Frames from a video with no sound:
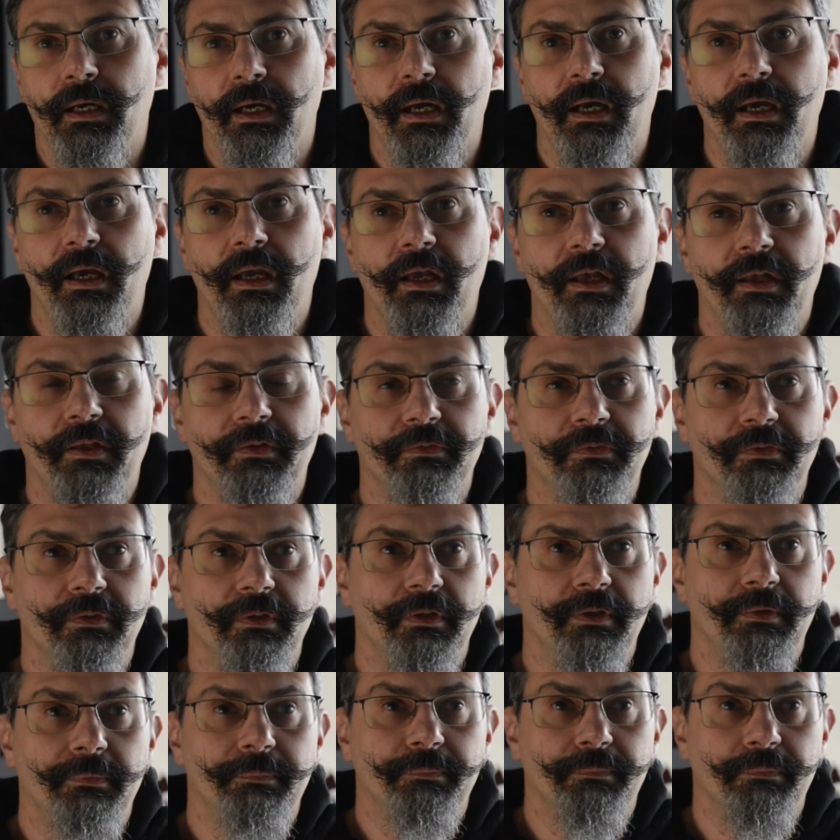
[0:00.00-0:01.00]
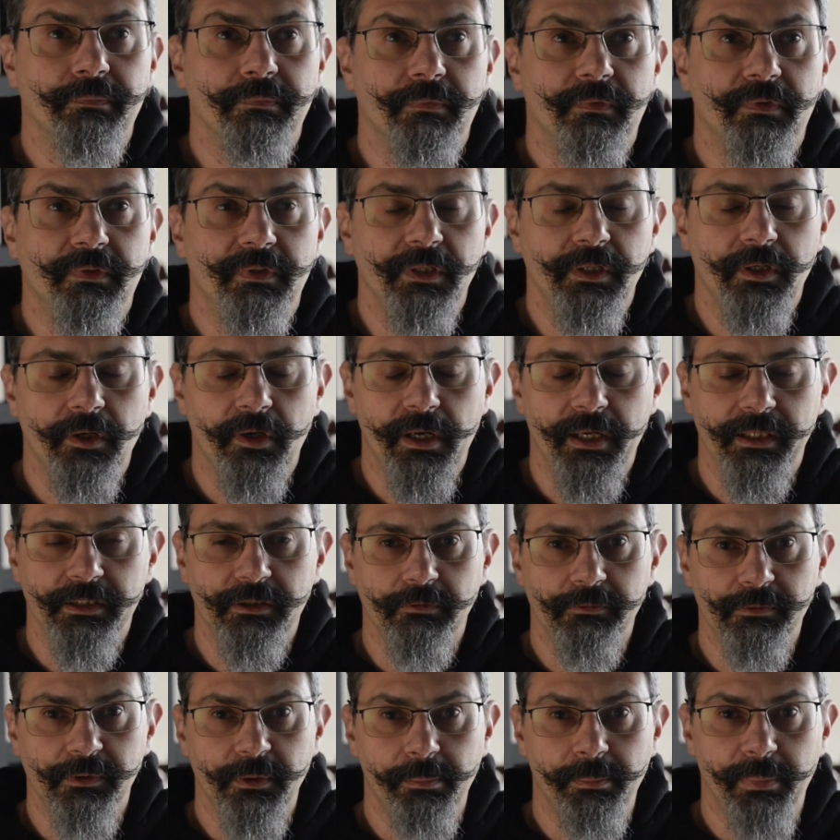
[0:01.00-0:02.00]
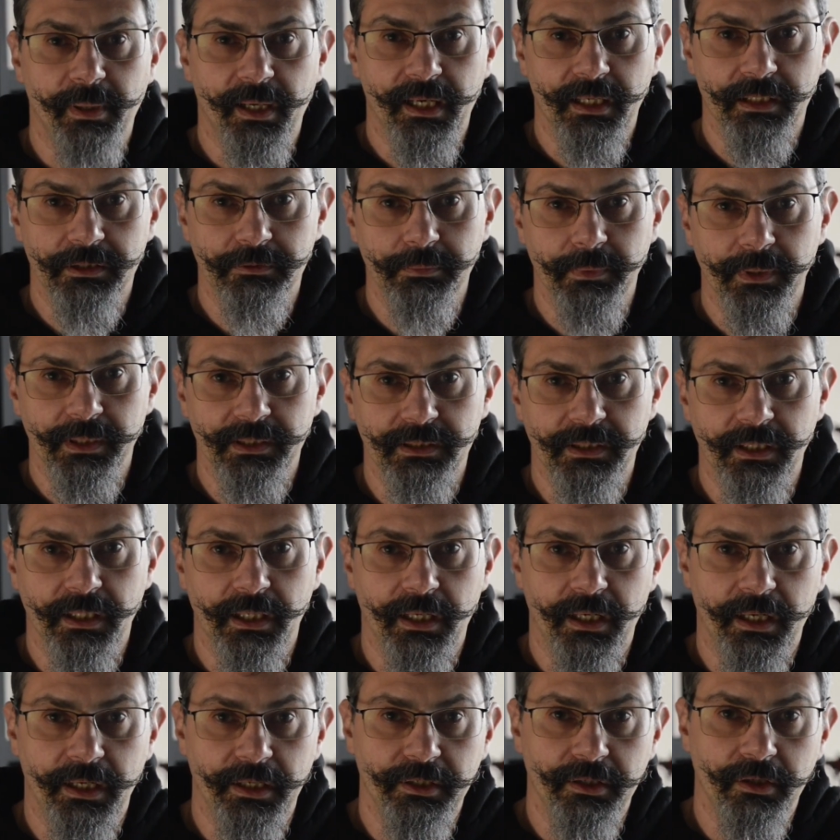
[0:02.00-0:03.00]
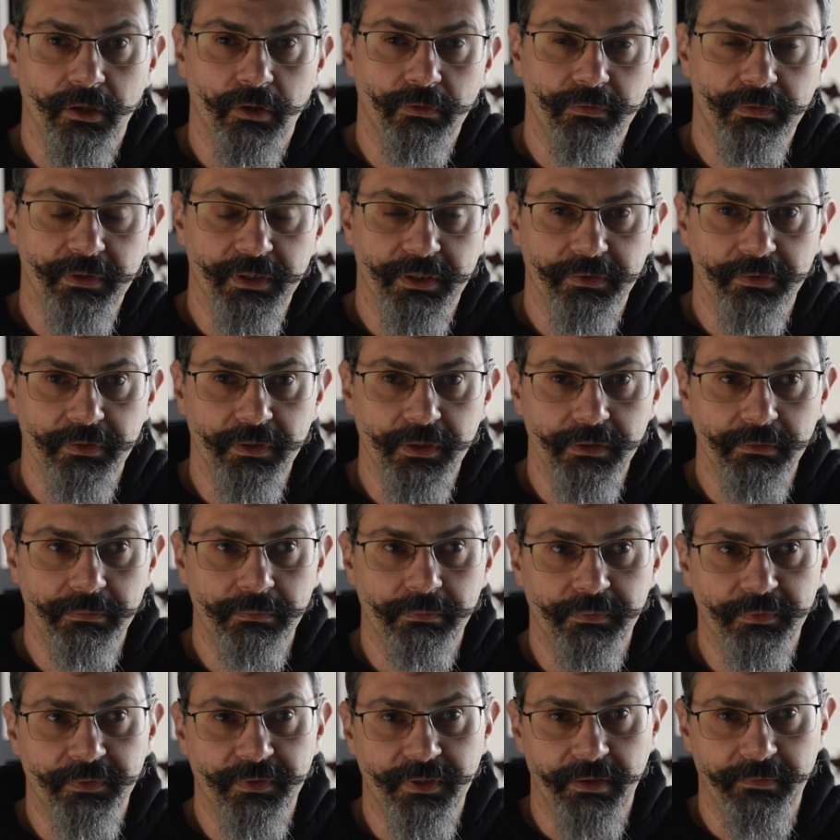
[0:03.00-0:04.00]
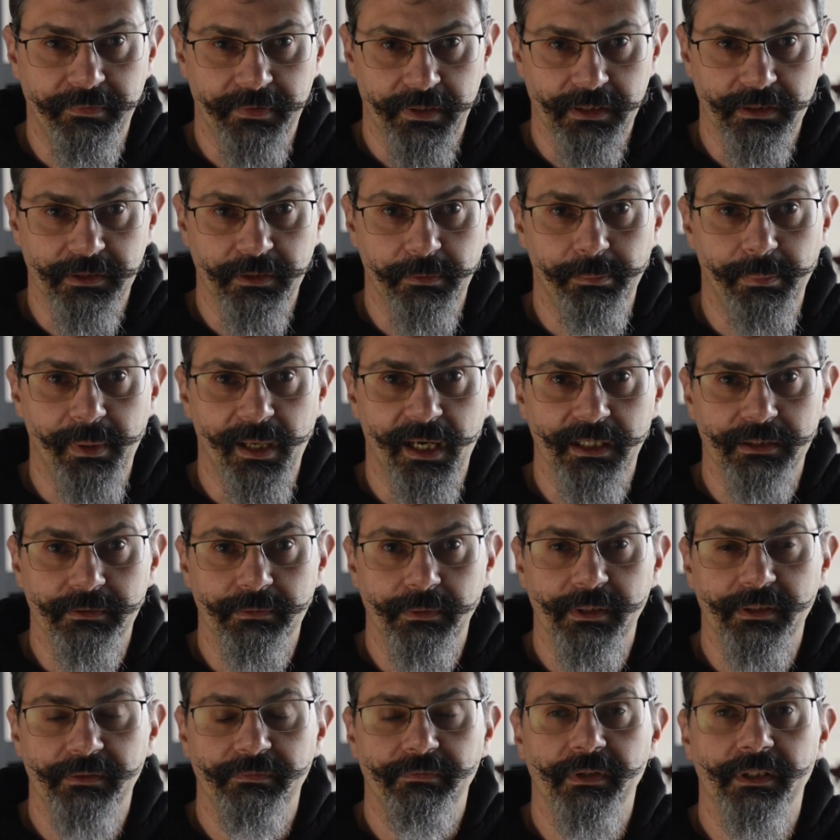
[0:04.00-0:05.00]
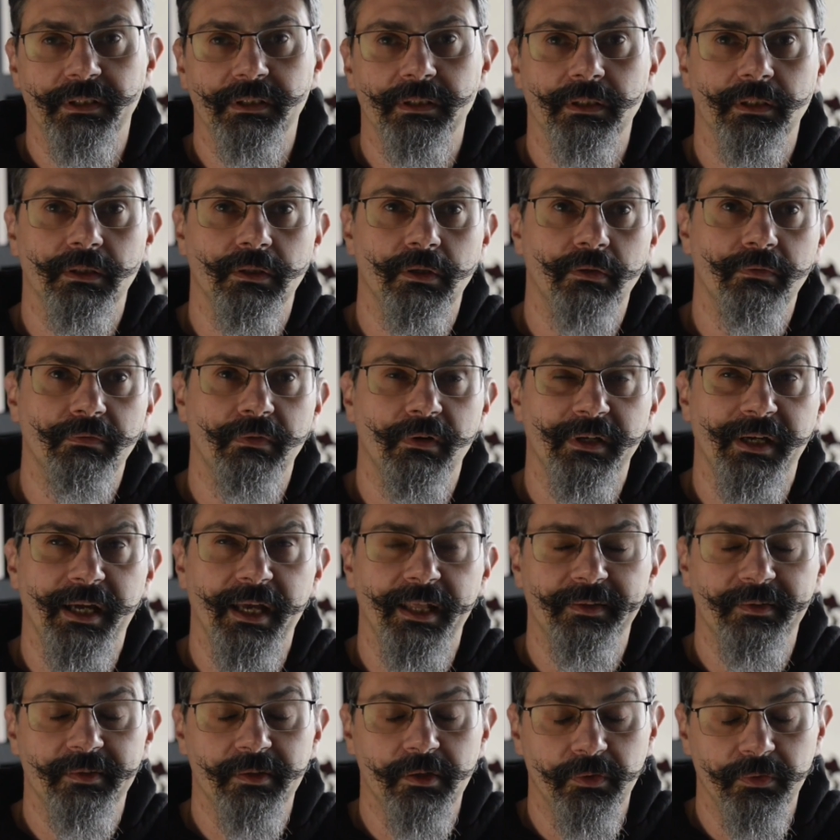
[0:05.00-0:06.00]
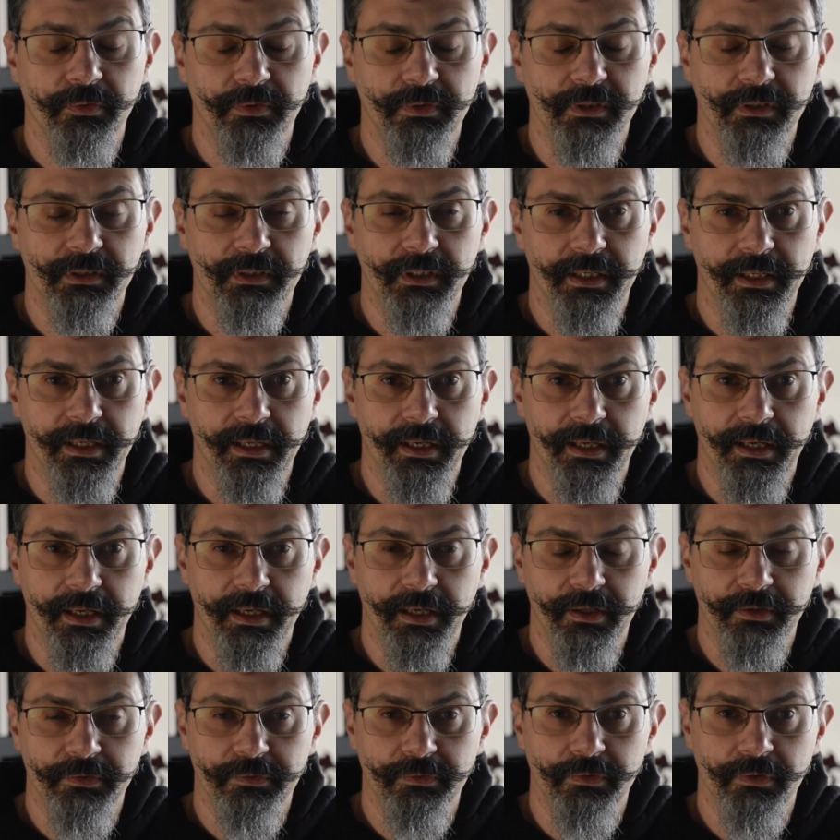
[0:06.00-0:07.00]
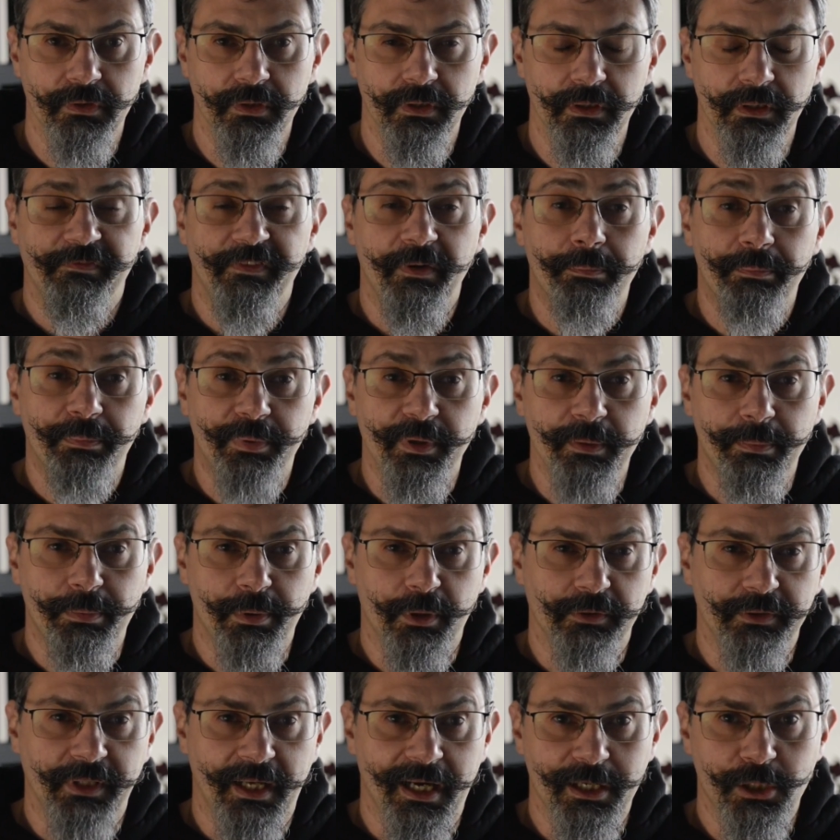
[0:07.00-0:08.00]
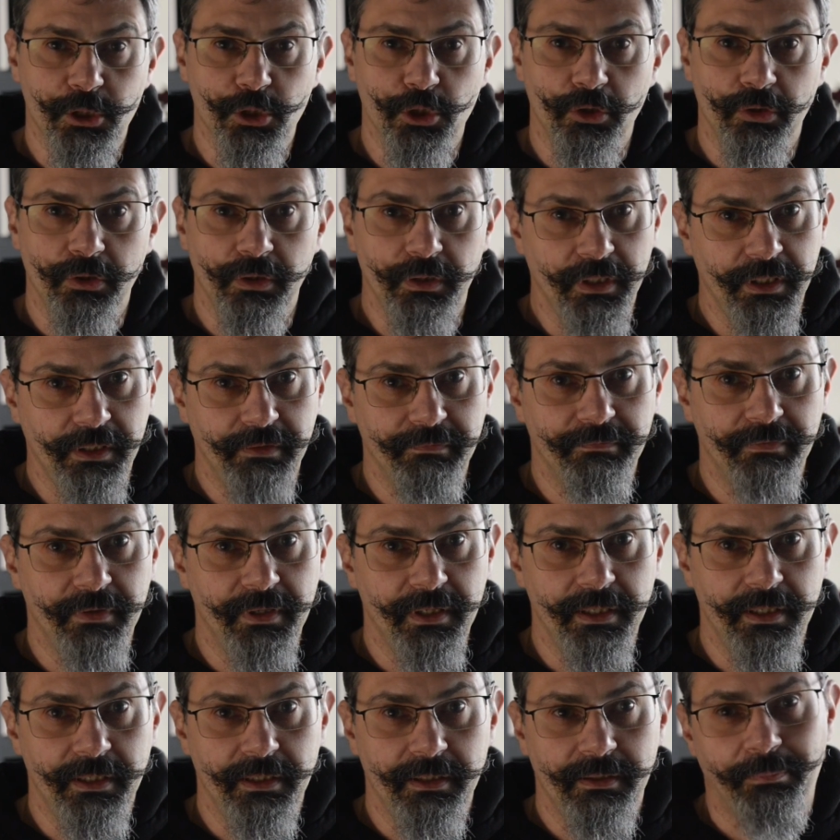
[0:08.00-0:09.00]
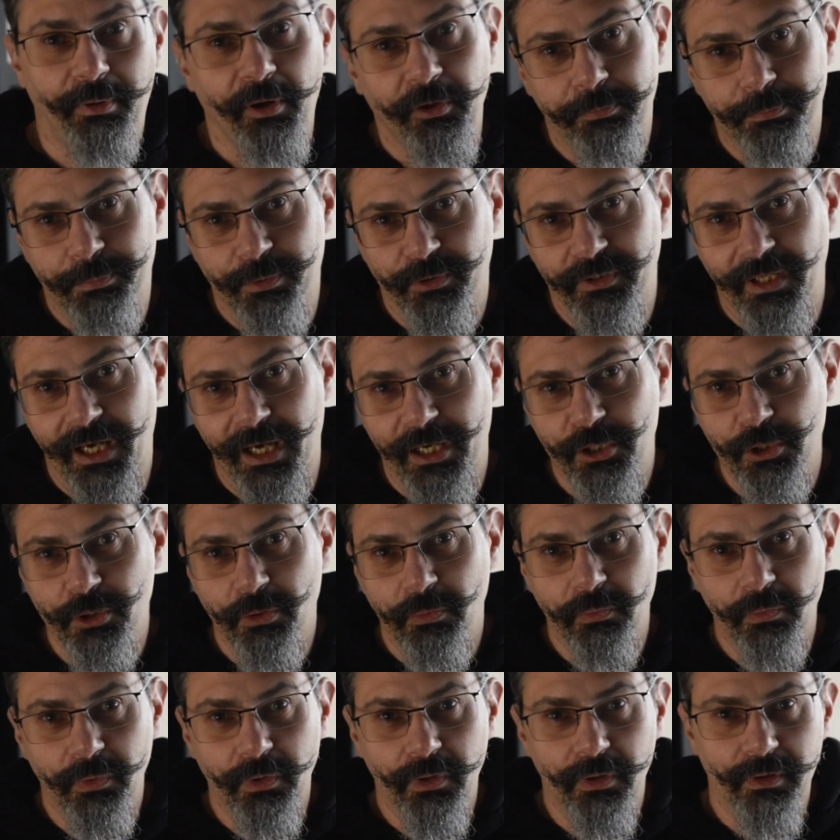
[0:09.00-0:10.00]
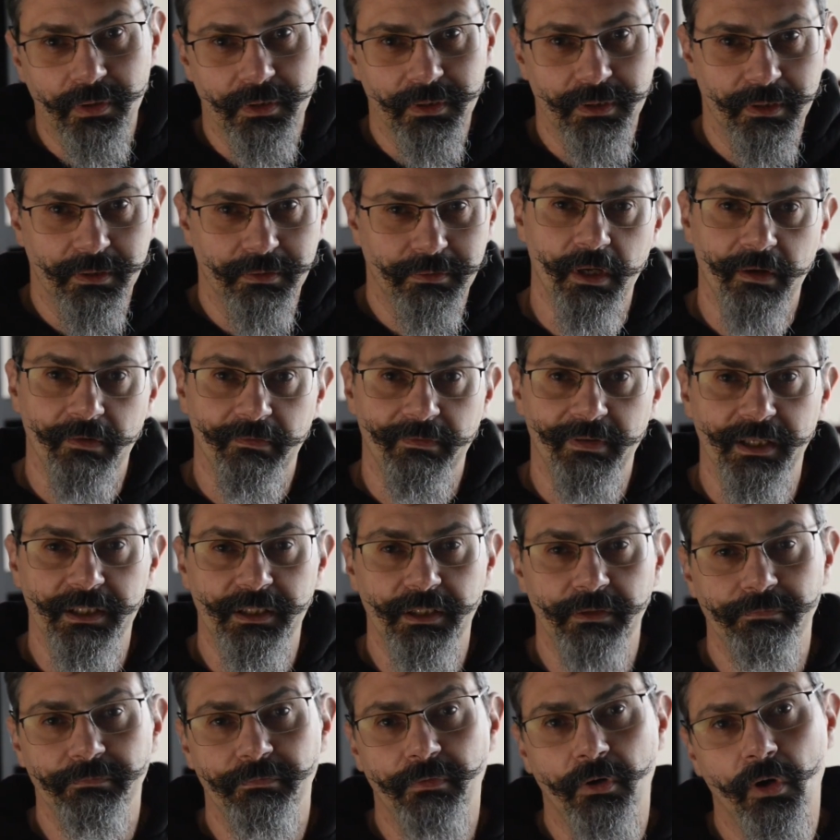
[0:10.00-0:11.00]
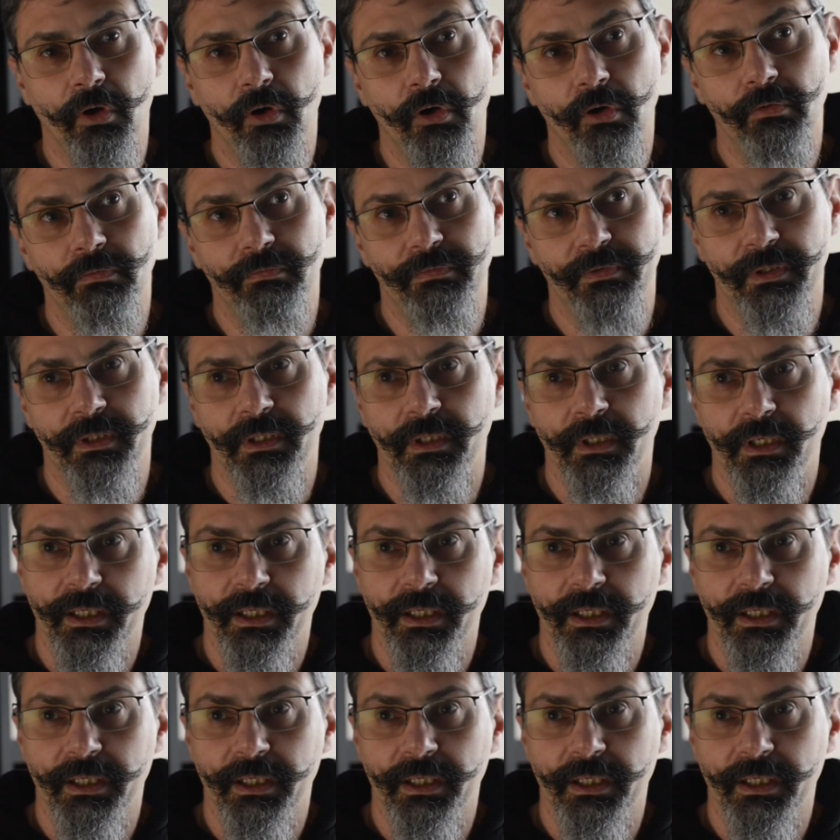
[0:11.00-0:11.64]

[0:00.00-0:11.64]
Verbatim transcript: As um, Senior Head of Department, I oversee several departments that gets considered as uh, the pre-production in the post-production world that involve